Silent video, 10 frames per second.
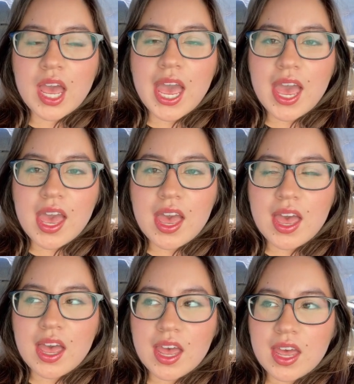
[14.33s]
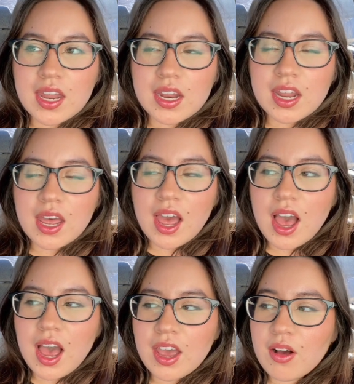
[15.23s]
and
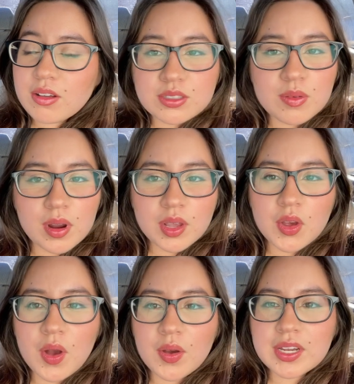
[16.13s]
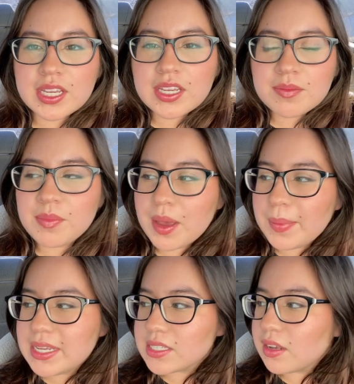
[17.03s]
I also want to go out and eat by
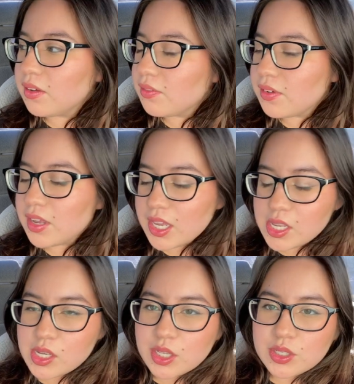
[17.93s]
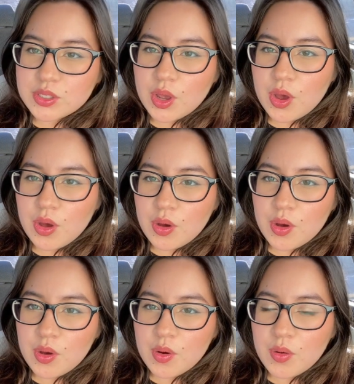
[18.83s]
myself.
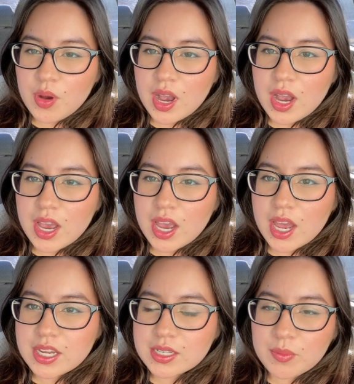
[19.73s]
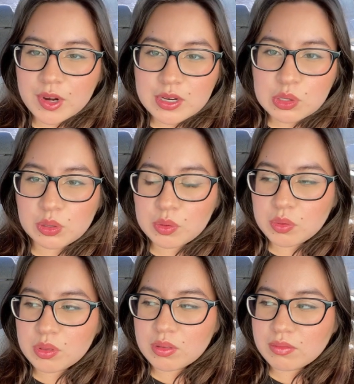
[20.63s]
So, somewhere in
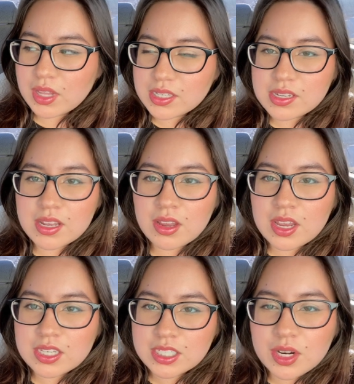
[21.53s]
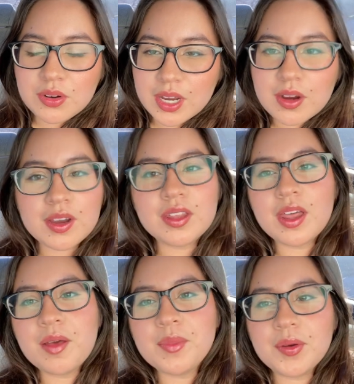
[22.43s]
Duluth. That's the general area
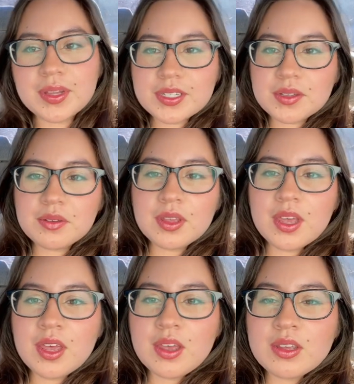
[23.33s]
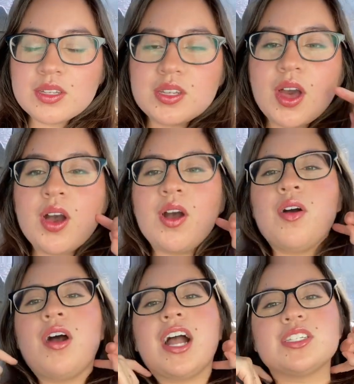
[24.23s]
that I'm going to.
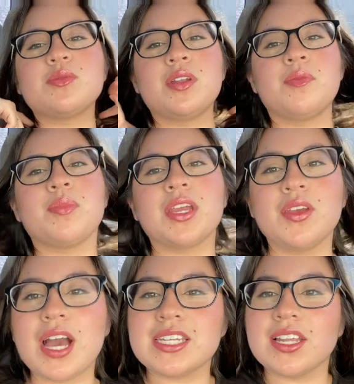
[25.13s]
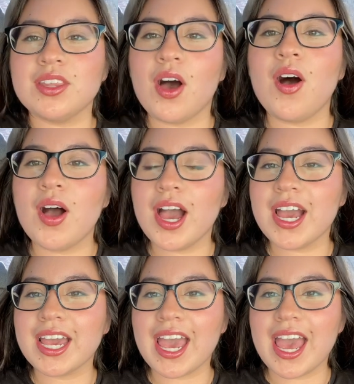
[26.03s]
So, I just want to bring you guys
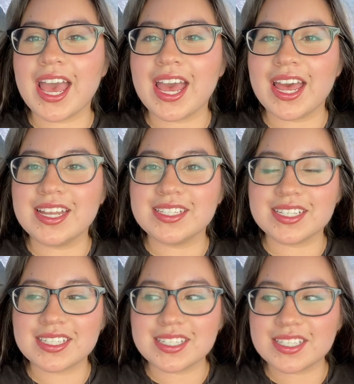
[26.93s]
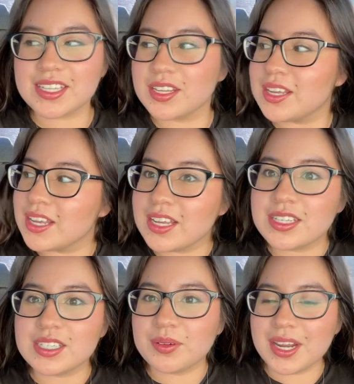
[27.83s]
along and just
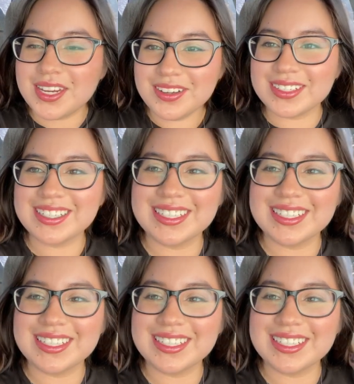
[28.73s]
see what I do.